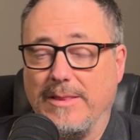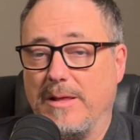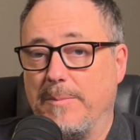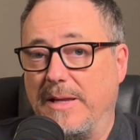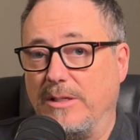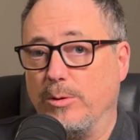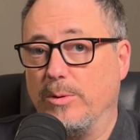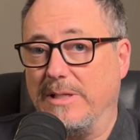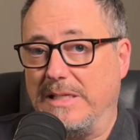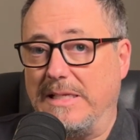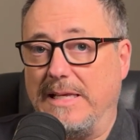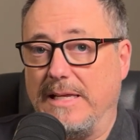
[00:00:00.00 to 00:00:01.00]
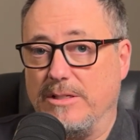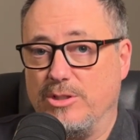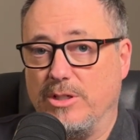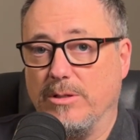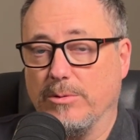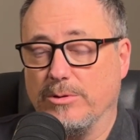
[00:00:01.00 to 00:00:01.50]
They may do an
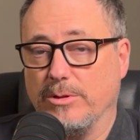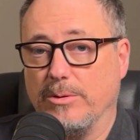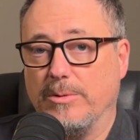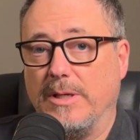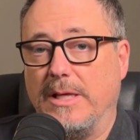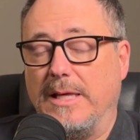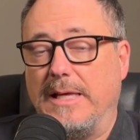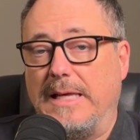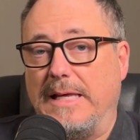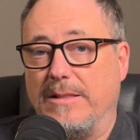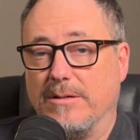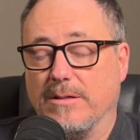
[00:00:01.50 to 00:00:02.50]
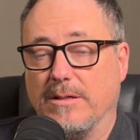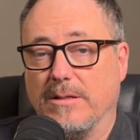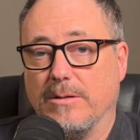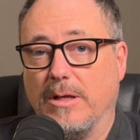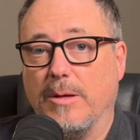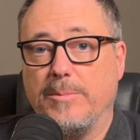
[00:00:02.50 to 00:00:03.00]
EKG on you, and they're going
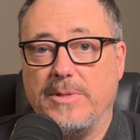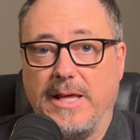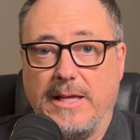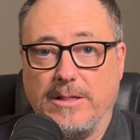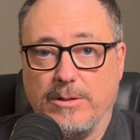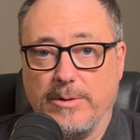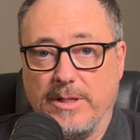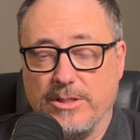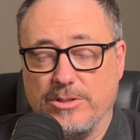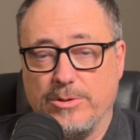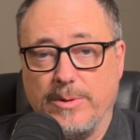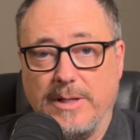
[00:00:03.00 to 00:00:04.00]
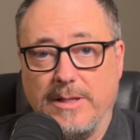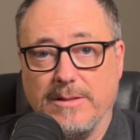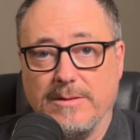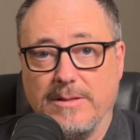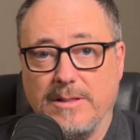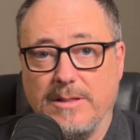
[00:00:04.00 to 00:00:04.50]
to update your history
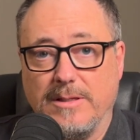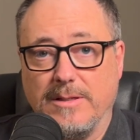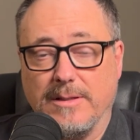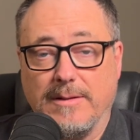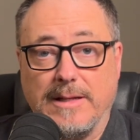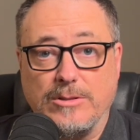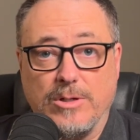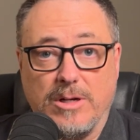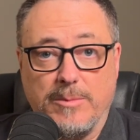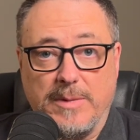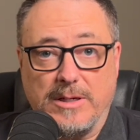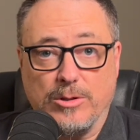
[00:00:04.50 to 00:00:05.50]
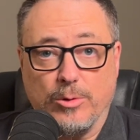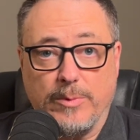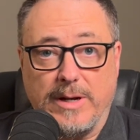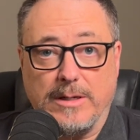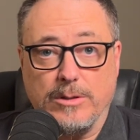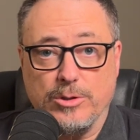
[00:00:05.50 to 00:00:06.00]
in the electronic medical
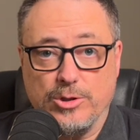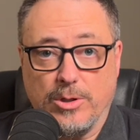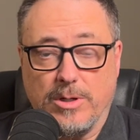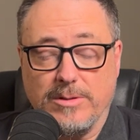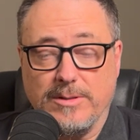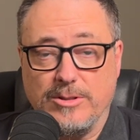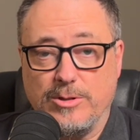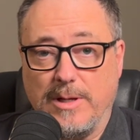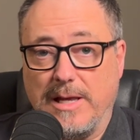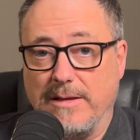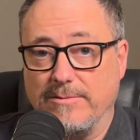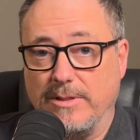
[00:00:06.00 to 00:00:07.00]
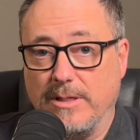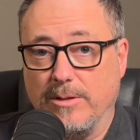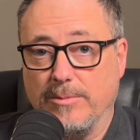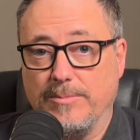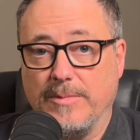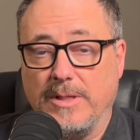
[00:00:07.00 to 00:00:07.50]
record chart that you have now.